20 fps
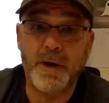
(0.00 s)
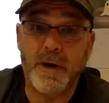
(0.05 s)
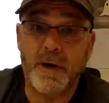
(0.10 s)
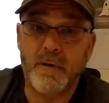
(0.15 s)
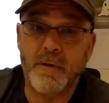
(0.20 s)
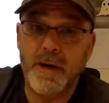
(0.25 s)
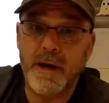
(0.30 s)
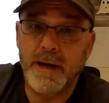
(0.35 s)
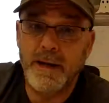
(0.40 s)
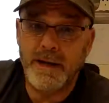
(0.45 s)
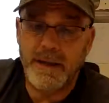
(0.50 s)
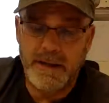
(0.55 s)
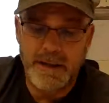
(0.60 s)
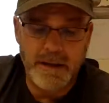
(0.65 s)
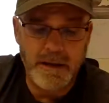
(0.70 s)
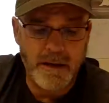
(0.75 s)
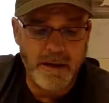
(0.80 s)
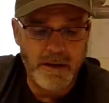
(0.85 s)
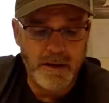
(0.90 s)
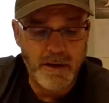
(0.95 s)
All right,
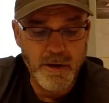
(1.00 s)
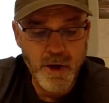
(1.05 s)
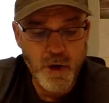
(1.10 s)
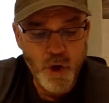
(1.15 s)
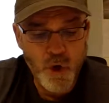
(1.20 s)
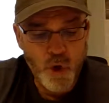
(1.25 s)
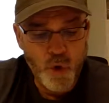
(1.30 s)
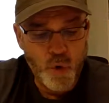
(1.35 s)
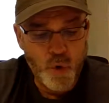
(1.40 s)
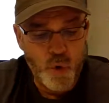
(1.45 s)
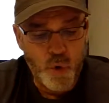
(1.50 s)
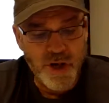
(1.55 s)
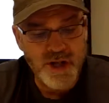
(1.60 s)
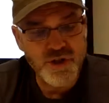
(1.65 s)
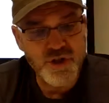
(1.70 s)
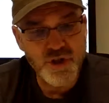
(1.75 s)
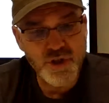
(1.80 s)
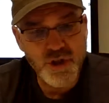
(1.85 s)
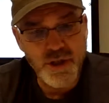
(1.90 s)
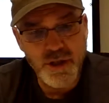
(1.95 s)
here.
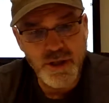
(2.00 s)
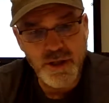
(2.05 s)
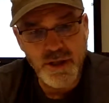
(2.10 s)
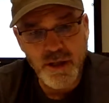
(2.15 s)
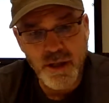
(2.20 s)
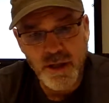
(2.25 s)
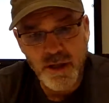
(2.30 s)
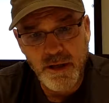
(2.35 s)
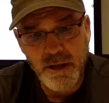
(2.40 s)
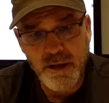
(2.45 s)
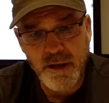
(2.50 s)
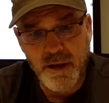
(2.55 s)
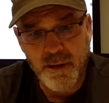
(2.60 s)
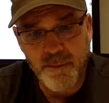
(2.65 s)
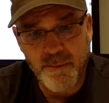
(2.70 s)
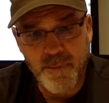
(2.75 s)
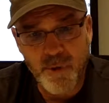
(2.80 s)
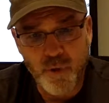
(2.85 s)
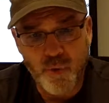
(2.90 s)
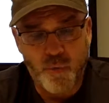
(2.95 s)
Question
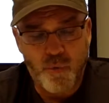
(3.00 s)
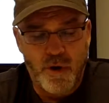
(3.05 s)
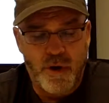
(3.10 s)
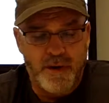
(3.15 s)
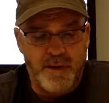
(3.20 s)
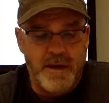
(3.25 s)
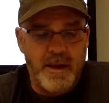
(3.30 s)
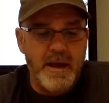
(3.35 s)
number 1.